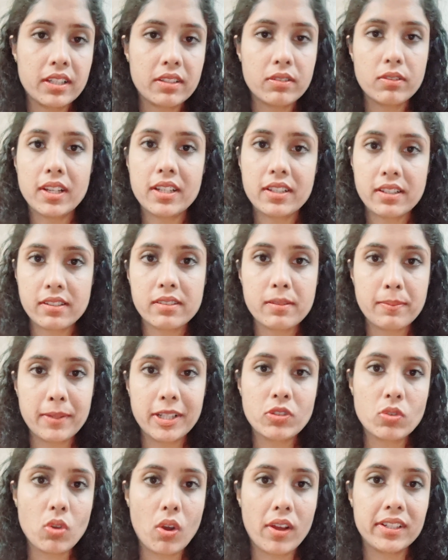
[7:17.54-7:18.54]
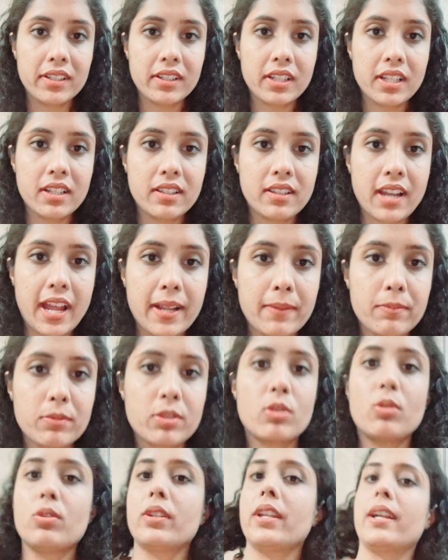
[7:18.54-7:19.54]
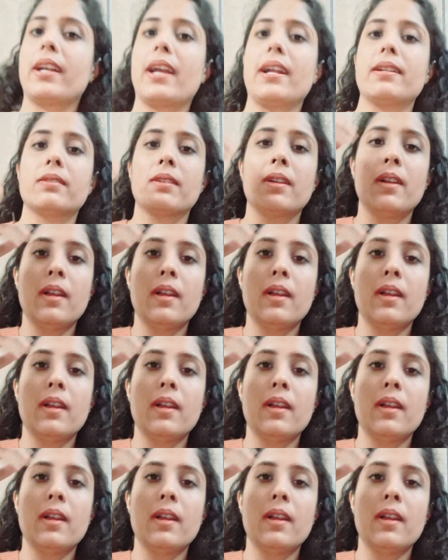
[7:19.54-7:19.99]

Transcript: is the maturity time, so they can